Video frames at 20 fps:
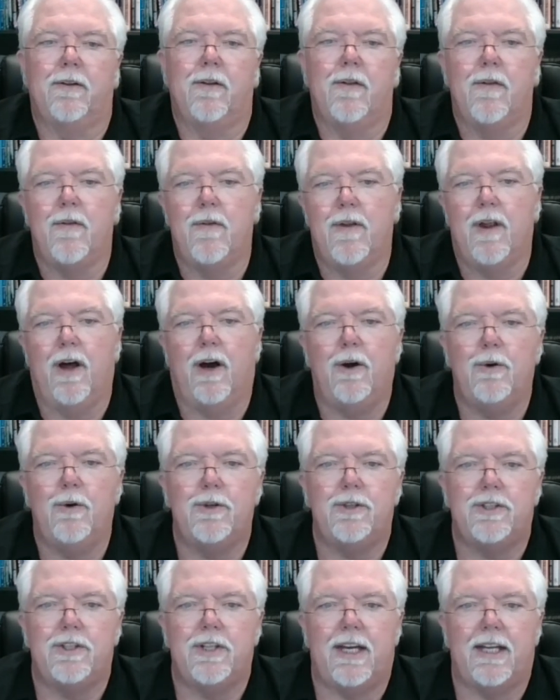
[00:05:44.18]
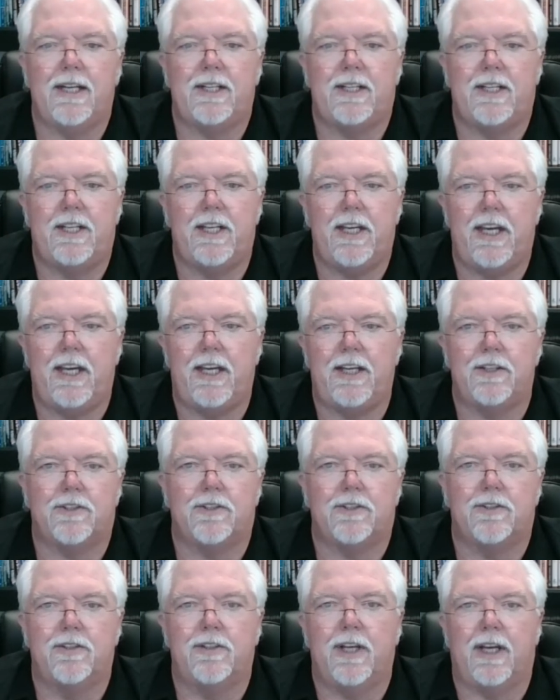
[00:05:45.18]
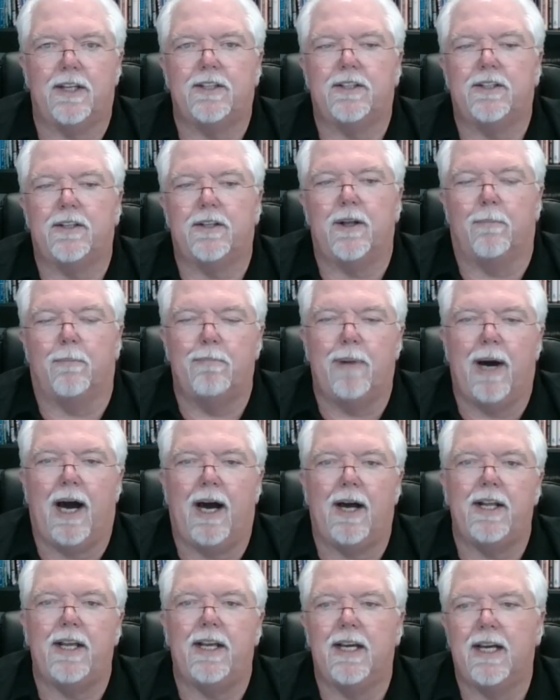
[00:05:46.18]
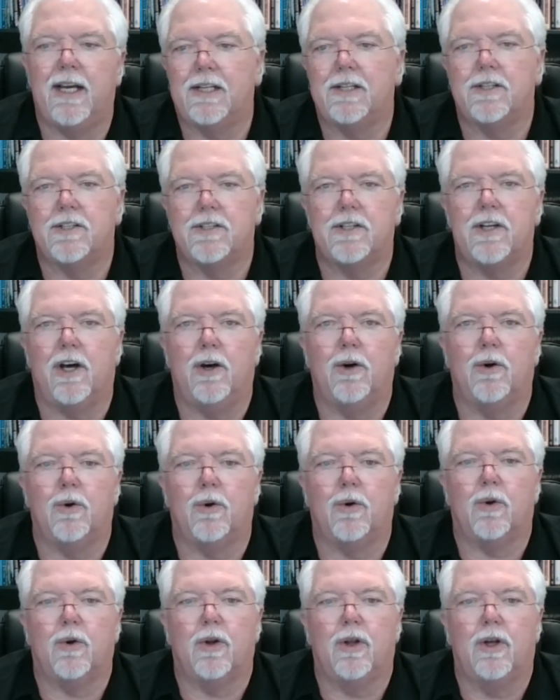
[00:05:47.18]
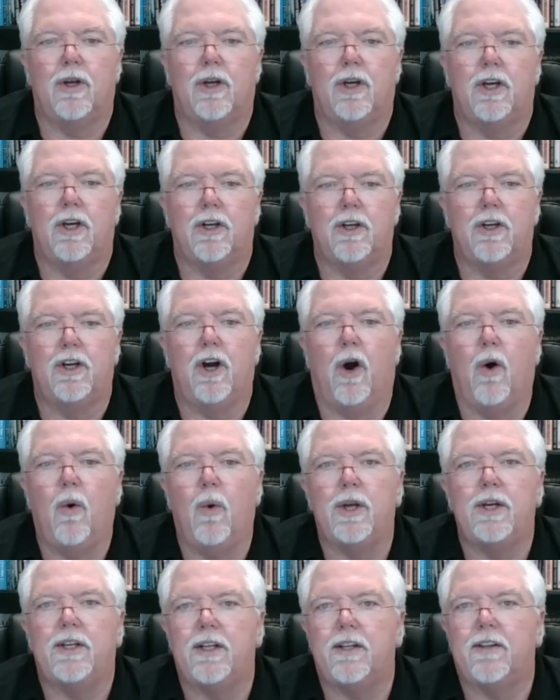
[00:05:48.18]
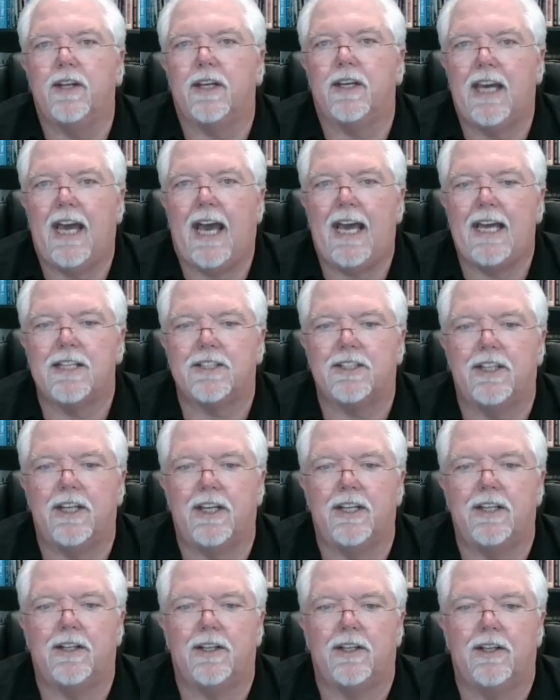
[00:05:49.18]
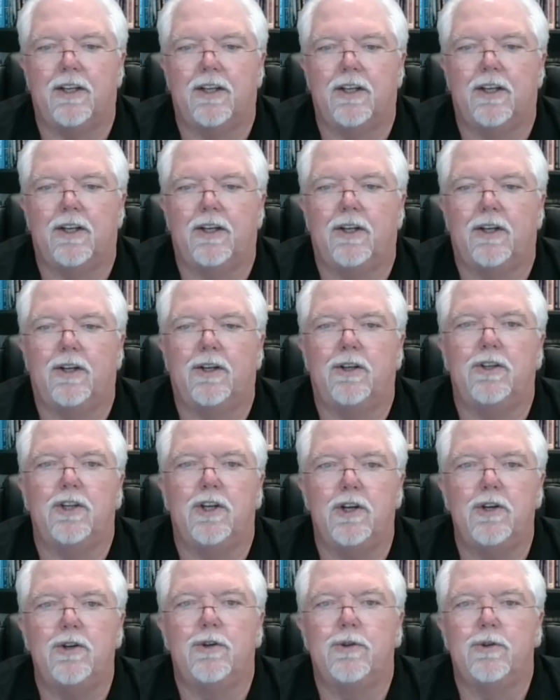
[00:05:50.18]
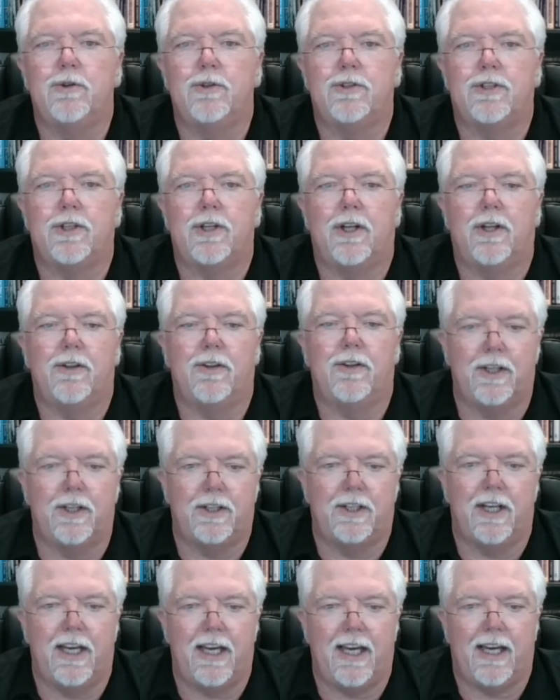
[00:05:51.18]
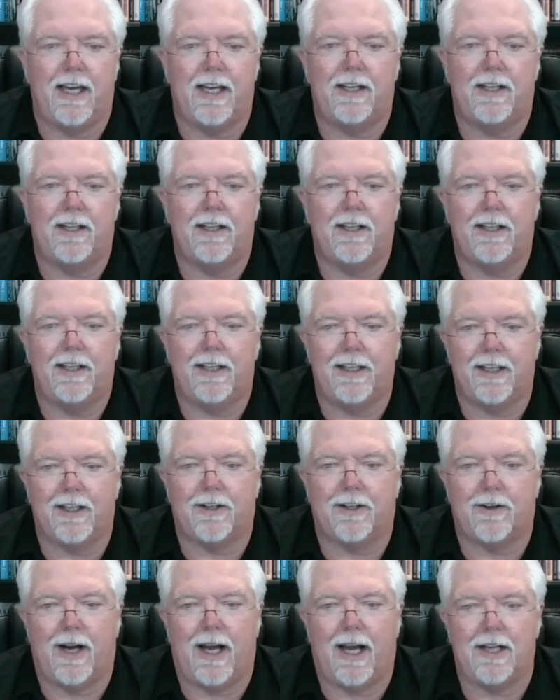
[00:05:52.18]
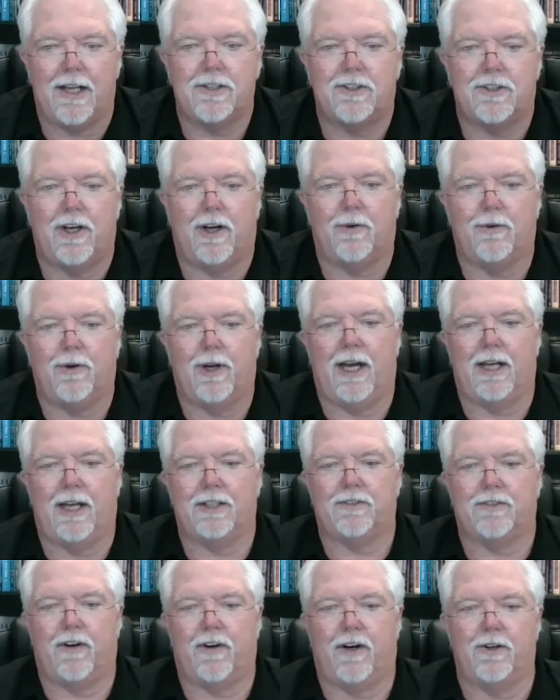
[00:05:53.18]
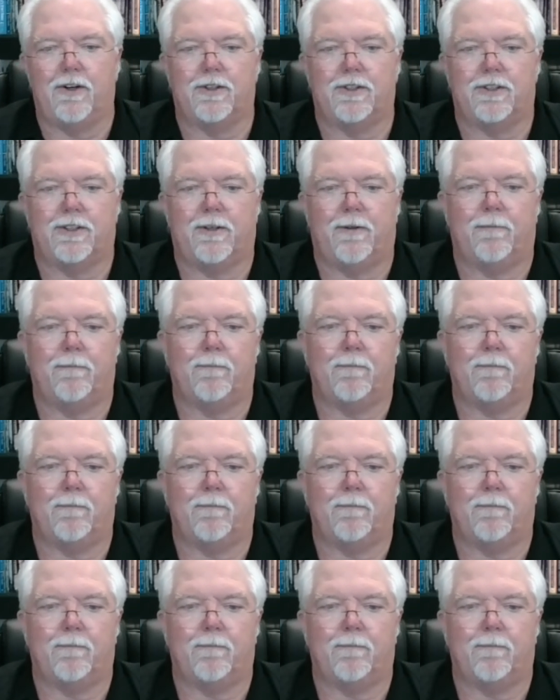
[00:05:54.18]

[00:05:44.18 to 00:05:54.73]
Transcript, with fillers: Those that teach that the body and soul go into the casket use the dead in Christ shall rise first.